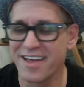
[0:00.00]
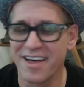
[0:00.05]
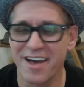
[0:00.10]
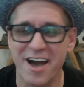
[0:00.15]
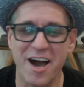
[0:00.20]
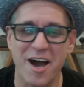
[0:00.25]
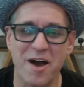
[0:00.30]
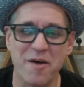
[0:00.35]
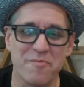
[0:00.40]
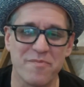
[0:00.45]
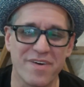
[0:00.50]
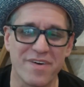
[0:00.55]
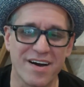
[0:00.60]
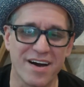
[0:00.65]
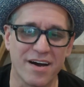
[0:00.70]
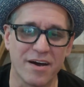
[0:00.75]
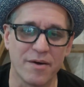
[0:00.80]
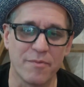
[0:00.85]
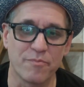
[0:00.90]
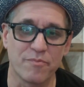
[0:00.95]
I'm
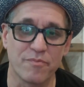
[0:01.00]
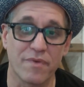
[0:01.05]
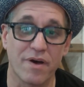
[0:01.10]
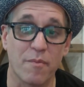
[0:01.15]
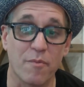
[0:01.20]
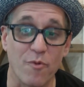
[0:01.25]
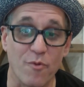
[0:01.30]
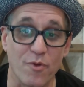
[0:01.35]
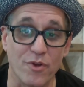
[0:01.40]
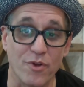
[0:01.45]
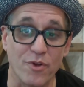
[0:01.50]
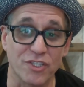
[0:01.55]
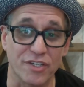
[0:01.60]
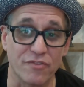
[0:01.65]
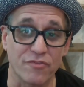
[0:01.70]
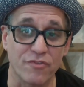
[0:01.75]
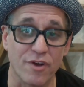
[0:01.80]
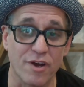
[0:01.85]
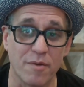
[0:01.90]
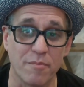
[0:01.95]
originally
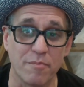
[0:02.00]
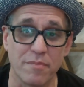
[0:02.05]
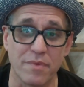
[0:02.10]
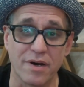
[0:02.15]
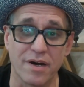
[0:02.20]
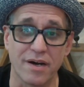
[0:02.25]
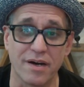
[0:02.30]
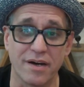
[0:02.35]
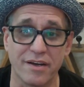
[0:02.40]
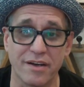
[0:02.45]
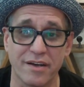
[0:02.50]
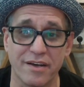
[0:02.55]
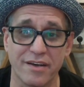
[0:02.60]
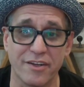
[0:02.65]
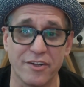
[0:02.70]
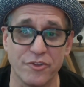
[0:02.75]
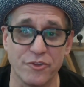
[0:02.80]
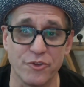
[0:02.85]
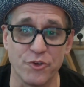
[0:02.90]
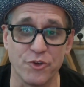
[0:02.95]
from
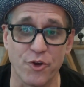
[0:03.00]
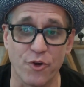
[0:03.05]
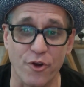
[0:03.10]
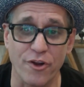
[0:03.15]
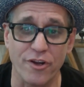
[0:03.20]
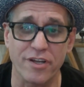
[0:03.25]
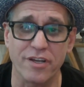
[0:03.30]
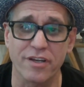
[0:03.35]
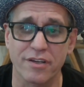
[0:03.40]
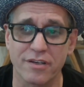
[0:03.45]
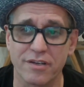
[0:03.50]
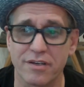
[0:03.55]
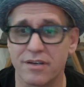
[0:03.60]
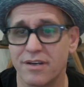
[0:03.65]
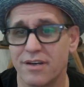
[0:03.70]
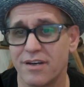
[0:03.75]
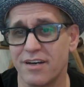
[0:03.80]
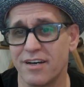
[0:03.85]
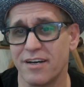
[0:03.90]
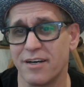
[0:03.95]
New York,
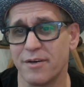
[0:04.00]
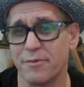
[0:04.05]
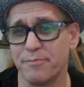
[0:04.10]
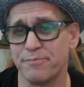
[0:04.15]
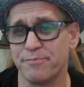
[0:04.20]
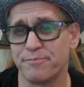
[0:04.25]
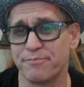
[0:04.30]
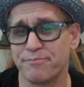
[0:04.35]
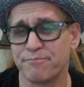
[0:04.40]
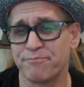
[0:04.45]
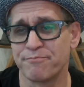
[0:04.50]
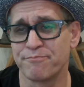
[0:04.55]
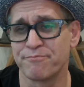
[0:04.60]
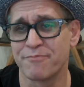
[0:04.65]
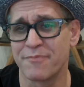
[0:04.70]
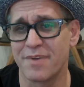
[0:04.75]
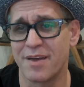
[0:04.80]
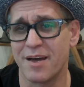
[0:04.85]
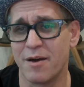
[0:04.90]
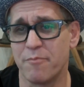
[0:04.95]

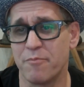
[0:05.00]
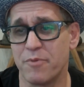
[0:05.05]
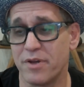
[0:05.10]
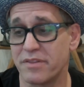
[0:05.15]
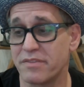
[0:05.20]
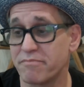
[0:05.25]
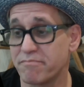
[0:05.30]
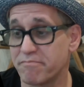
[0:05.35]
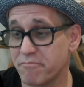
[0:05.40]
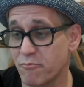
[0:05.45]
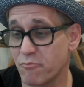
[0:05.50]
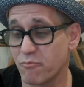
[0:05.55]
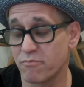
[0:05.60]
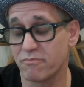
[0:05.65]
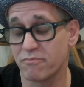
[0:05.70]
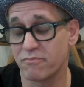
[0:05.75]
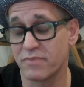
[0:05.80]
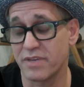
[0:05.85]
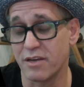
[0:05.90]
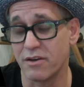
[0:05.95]
but
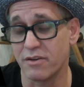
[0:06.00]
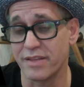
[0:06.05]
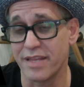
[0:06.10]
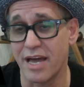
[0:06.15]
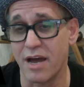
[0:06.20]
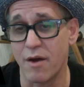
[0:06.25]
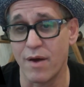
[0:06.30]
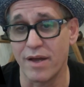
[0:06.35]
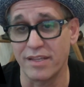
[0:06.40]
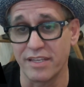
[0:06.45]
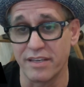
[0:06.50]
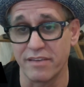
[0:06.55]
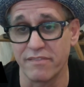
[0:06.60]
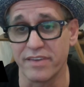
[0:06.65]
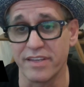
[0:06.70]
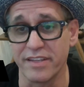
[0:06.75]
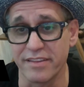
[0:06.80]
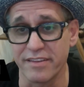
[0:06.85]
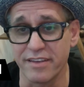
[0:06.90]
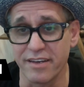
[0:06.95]
now I live
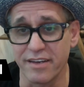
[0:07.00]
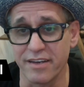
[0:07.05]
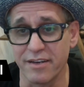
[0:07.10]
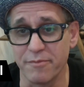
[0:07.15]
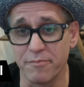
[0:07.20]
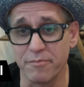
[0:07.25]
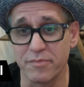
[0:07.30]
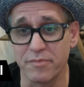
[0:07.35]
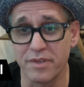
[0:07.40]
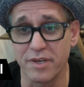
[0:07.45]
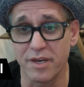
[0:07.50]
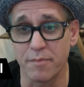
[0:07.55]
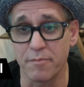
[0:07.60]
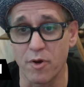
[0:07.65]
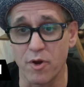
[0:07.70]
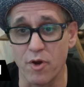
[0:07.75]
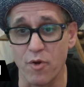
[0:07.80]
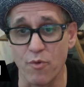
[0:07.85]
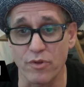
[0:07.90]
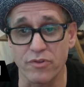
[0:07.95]
in
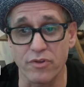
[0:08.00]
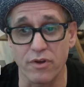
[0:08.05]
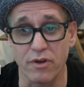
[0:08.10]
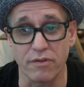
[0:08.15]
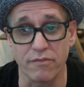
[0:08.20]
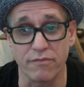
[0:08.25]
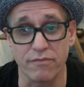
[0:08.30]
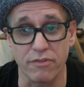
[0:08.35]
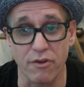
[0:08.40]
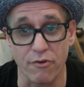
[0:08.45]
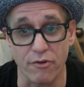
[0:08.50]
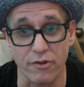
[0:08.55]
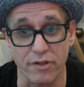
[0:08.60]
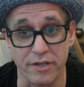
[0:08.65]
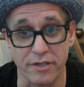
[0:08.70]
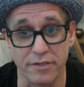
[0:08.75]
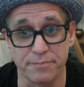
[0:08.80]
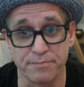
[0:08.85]
Boca Raton, Florida.